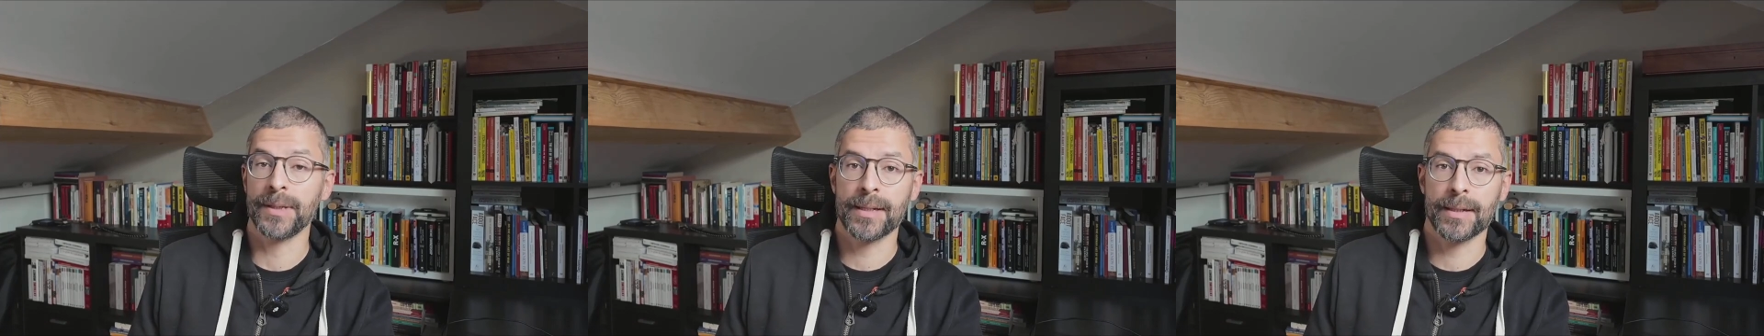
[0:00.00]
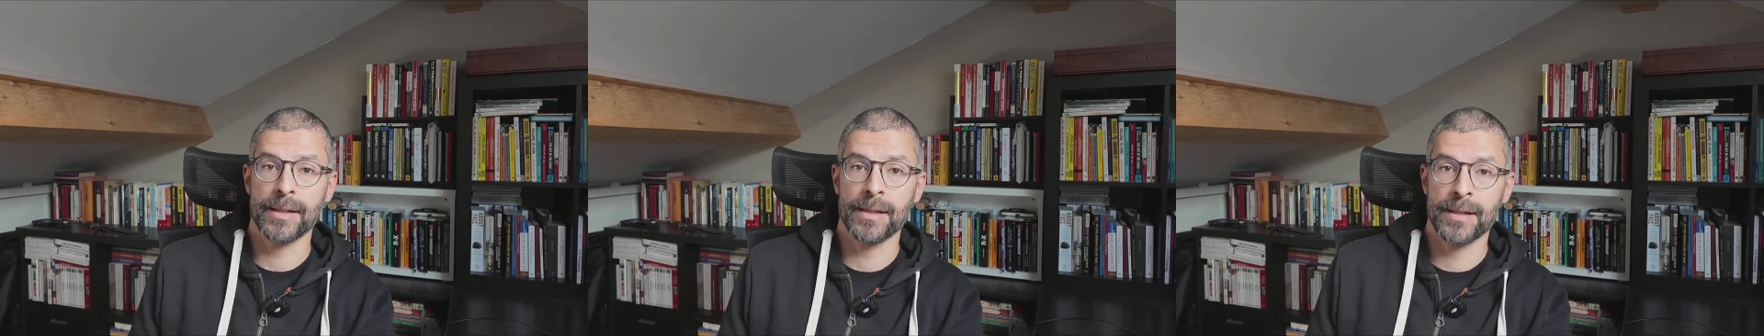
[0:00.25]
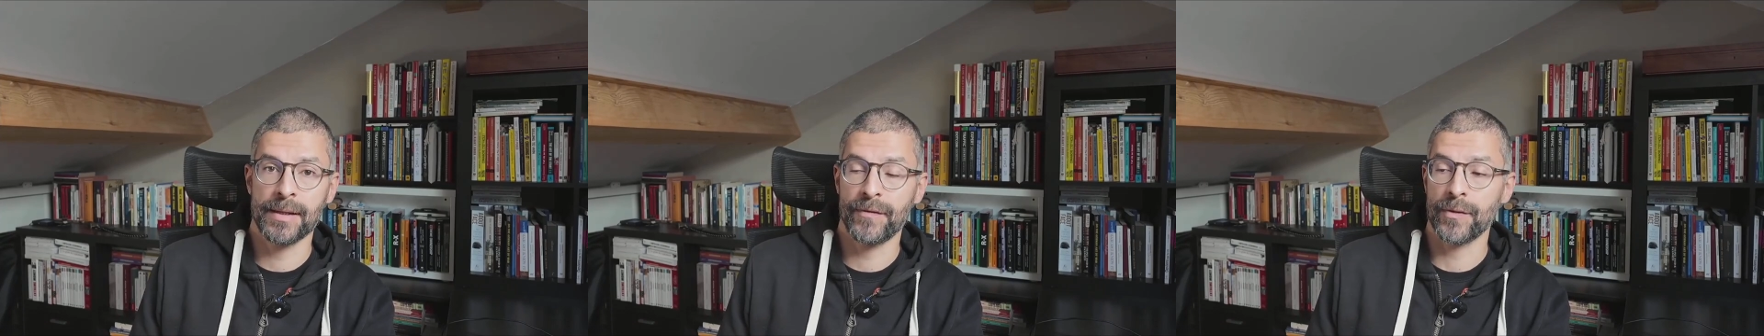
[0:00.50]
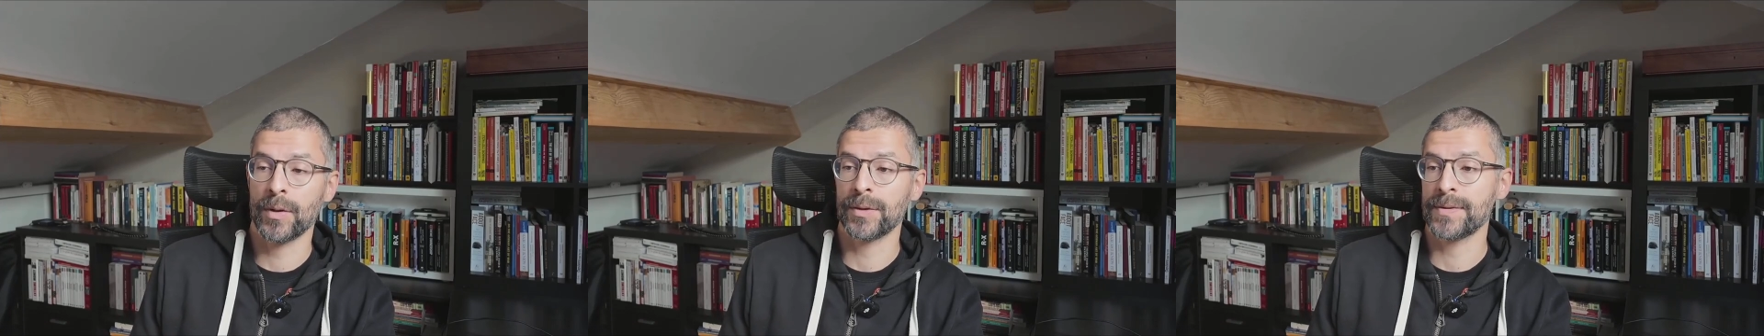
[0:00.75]
publicly
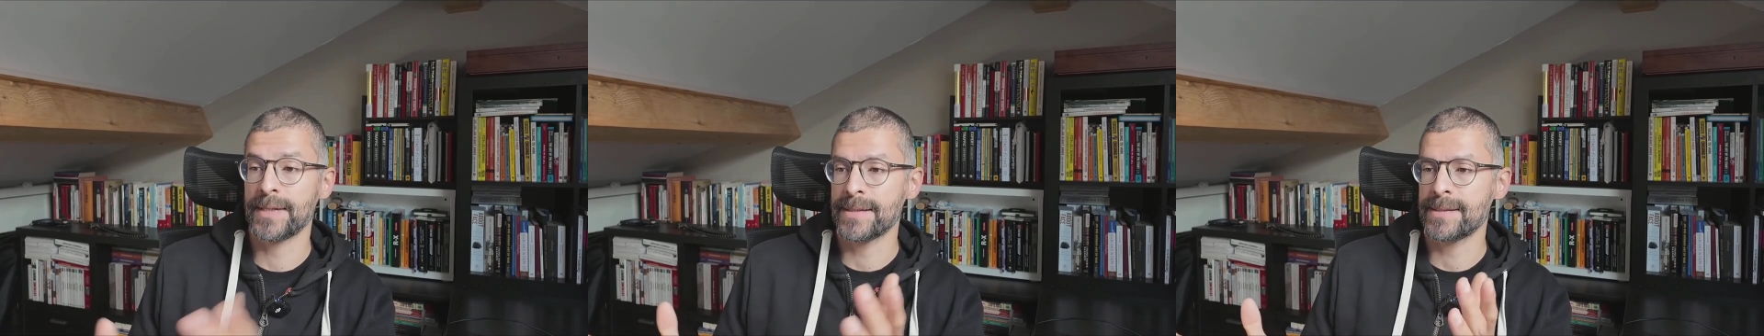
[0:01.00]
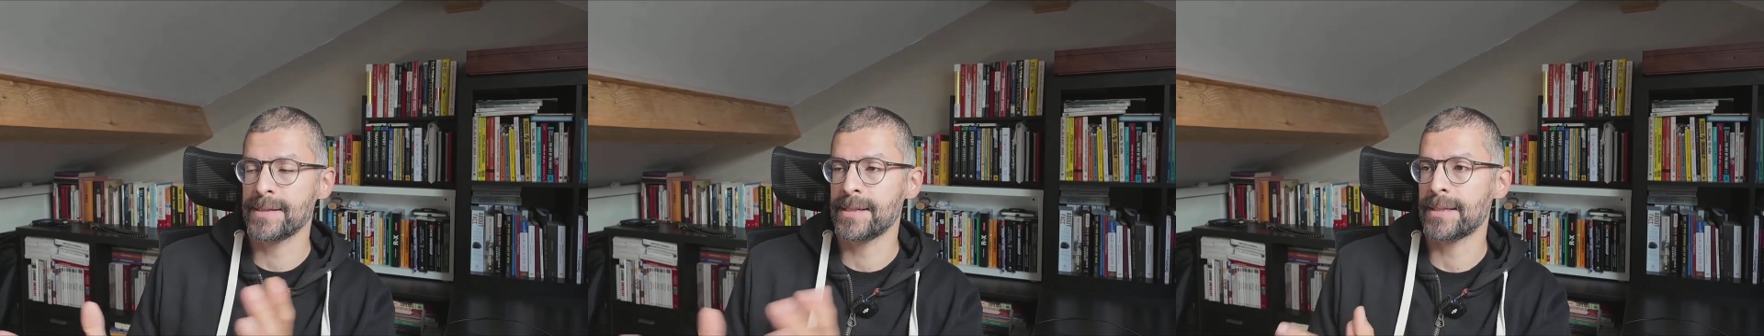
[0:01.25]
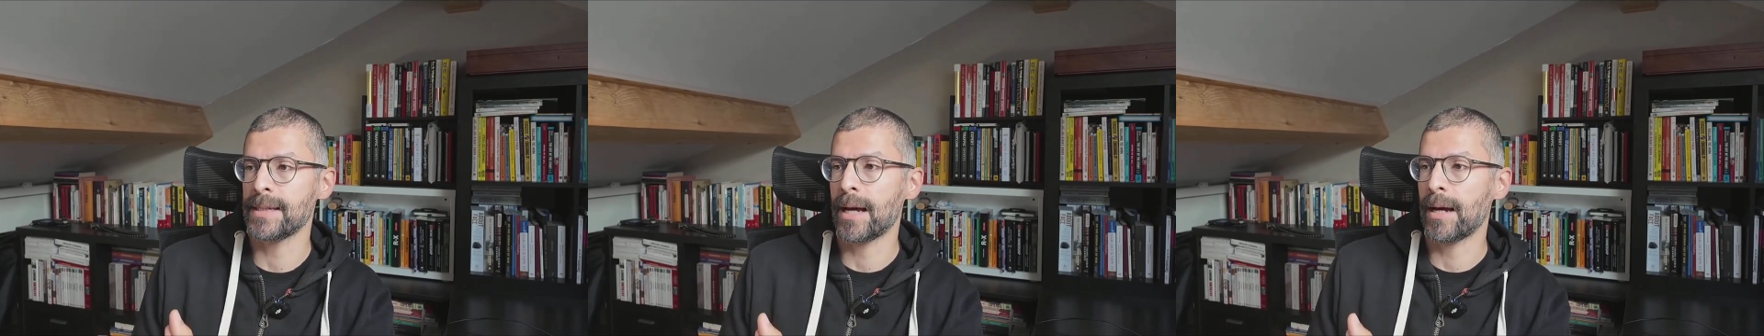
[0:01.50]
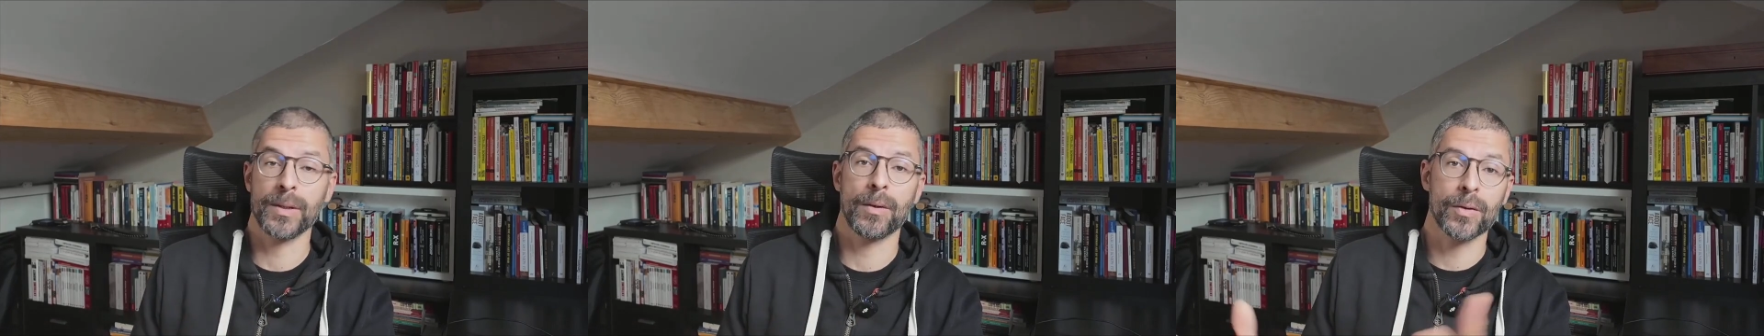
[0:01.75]
if you want to test it.
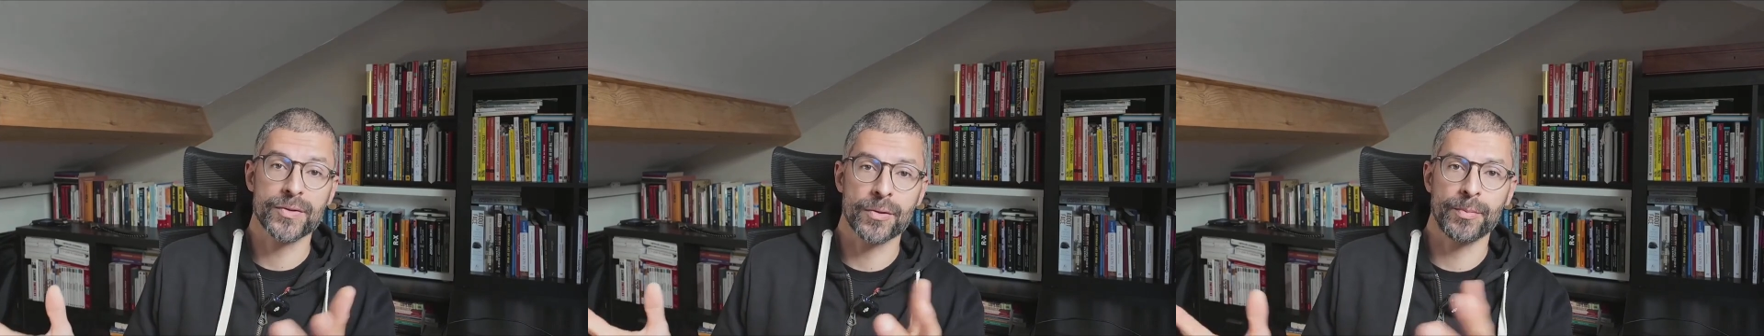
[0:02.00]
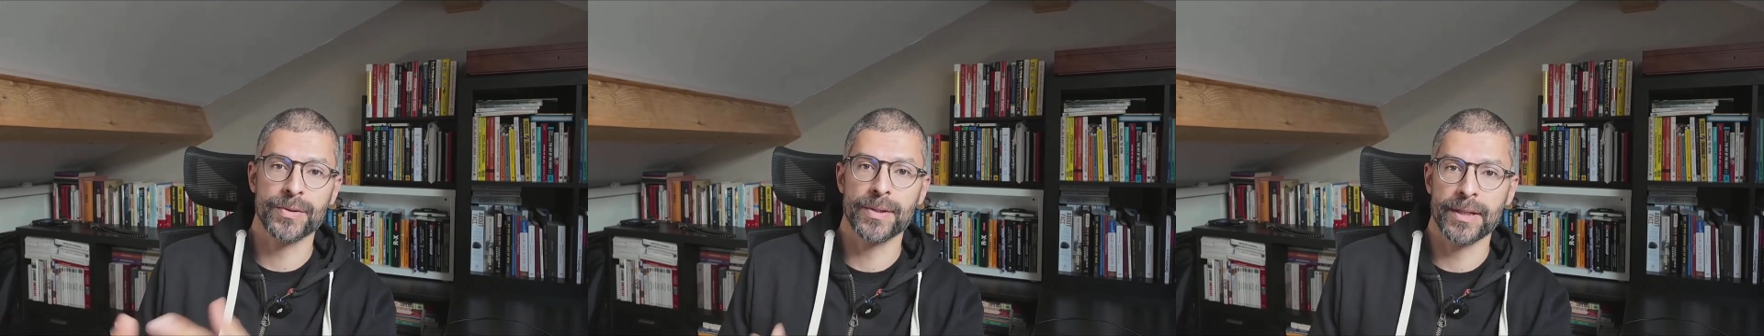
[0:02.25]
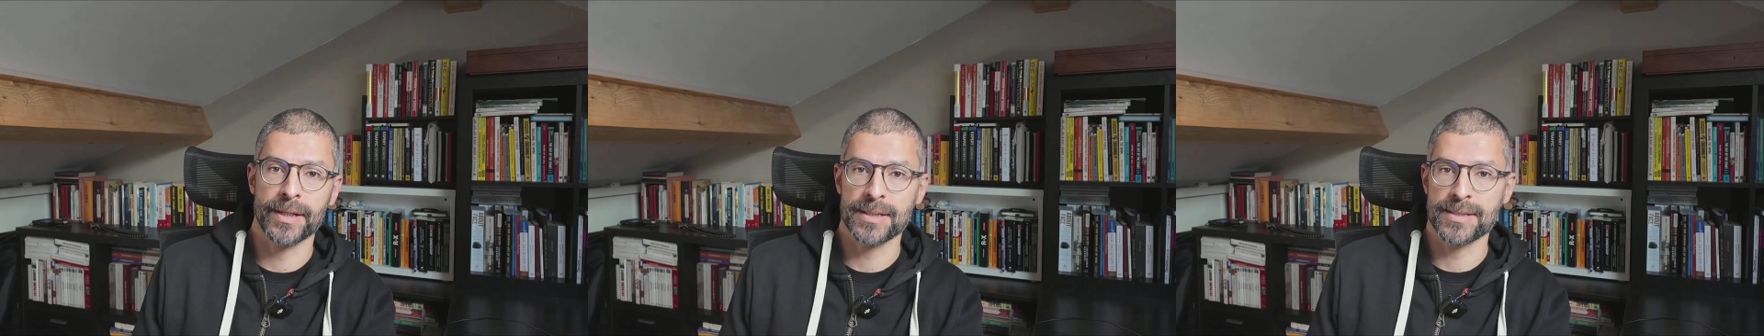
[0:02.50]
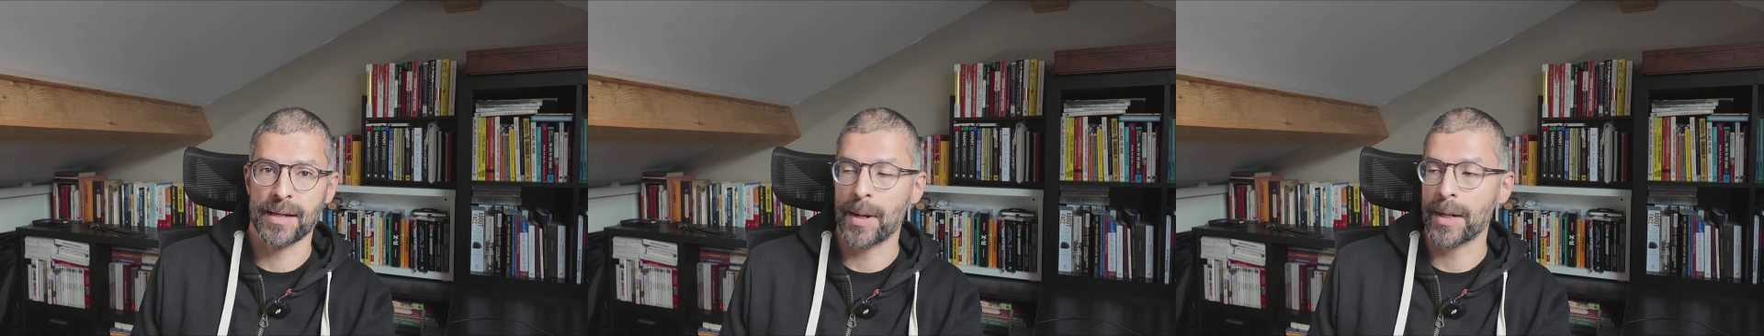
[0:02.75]
I will also put the link
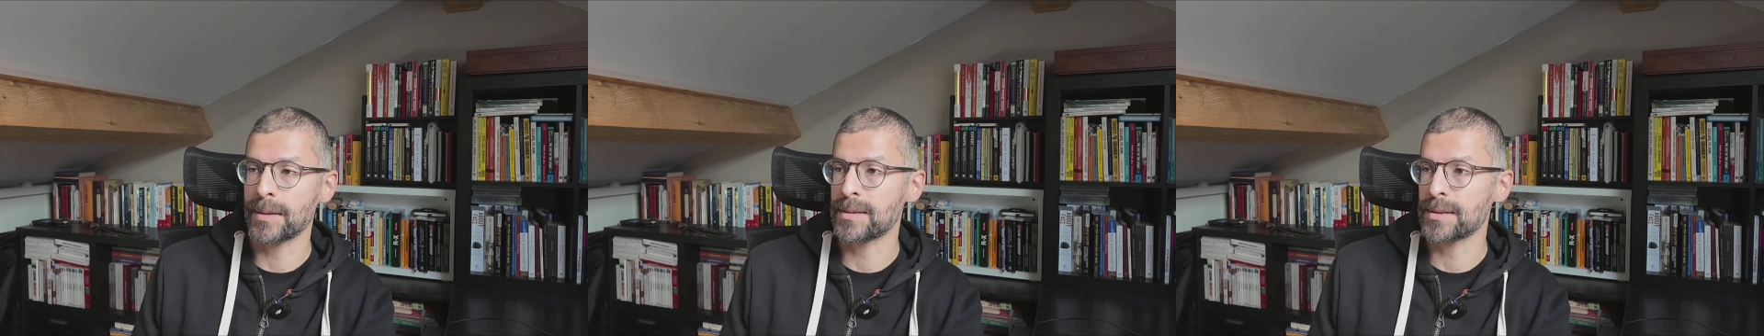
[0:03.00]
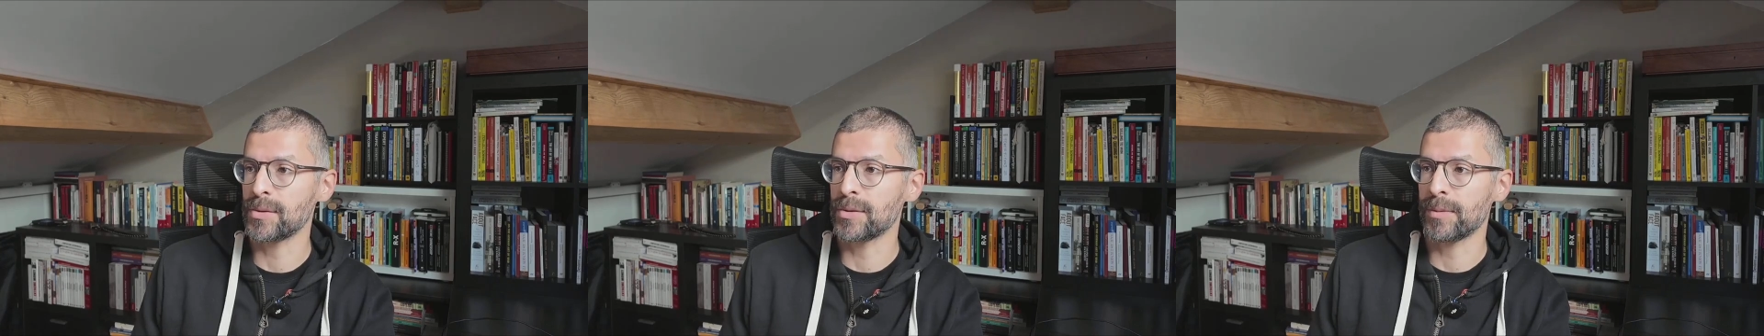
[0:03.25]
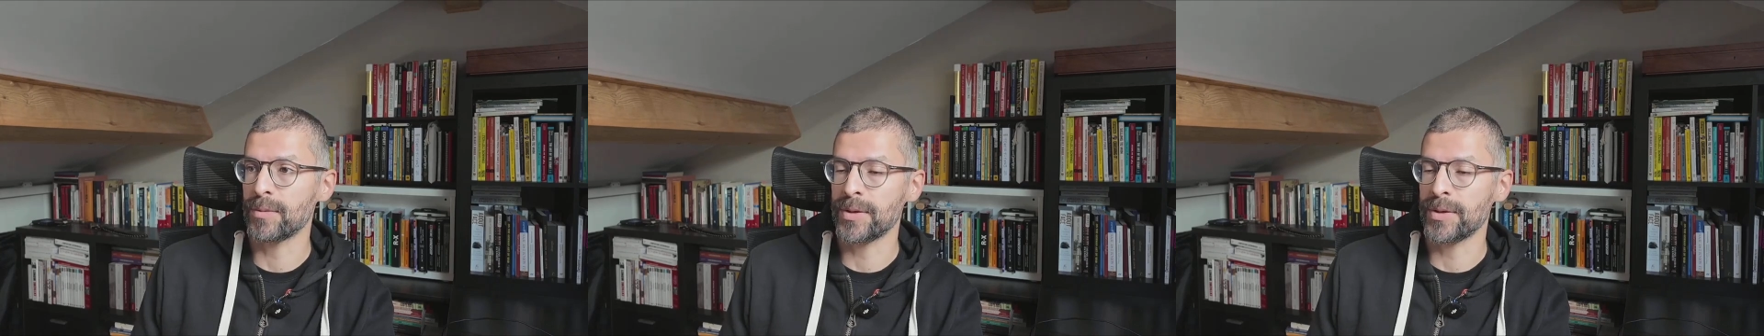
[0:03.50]
inside my school